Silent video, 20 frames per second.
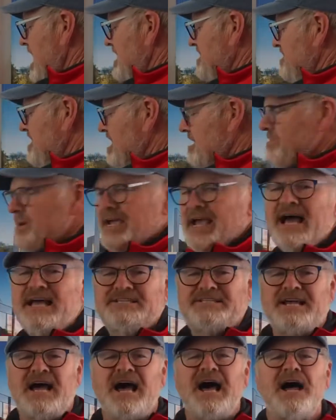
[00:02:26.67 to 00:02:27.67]
instead of being
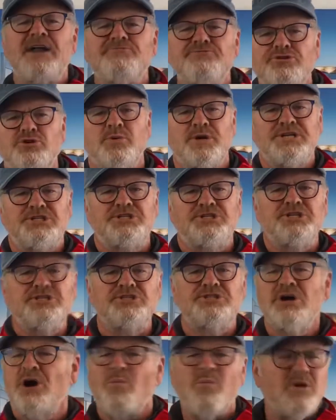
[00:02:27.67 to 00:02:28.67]
asked 100
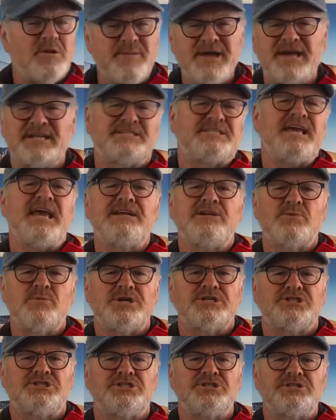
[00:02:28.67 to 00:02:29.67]
questions, what about 10
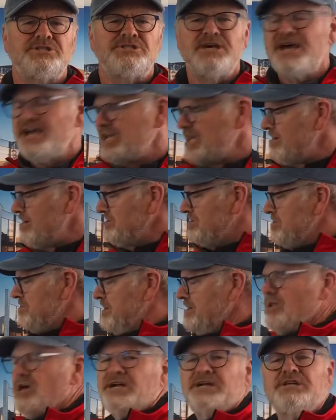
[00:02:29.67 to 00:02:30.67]
questions? You know, it's a
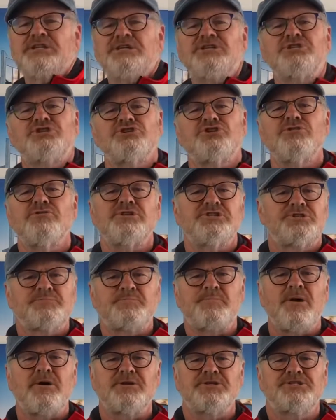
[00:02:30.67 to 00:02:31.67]
bit like an insurance
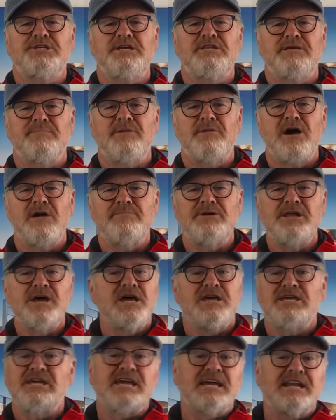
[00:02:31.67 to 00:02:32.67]
policy at the moment.
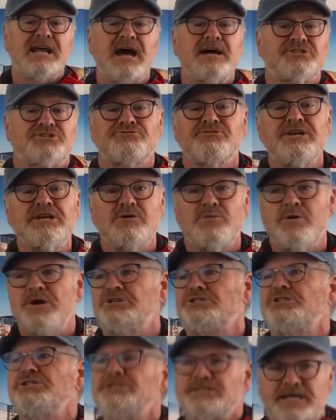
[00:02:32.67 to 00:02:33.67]
You get asked 3
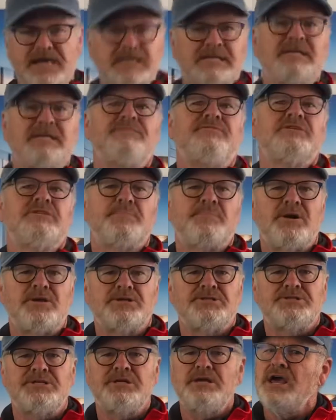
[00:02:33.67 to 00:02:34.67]
questions and they give you the
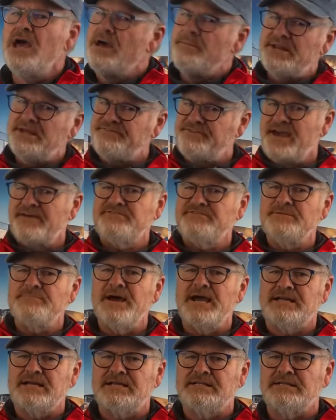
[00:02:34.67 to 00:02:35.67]
policy, but if you have to
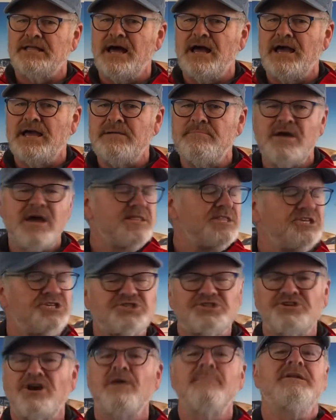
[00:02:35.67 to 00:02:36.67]
make a claim, there's
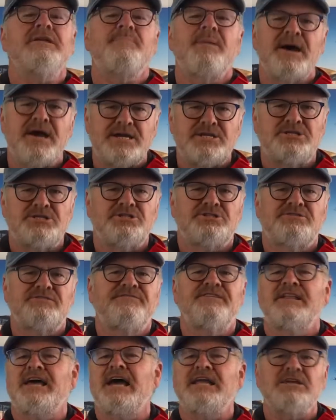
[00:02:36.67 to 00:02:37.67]
so many pages to
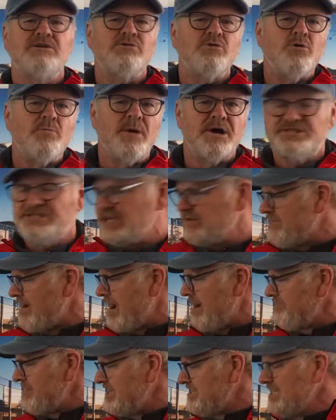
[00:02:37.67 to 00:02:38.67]
fill out, you almost give
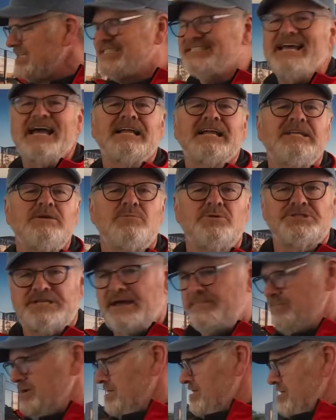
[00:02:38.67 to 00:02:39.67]
up. That's exactly what's
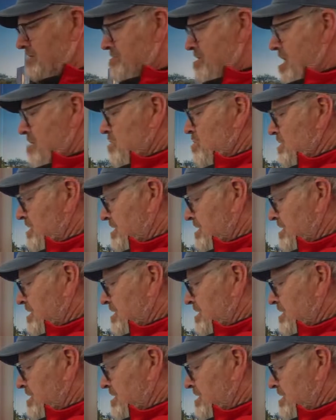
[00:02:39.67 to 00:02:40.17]
happening at the moment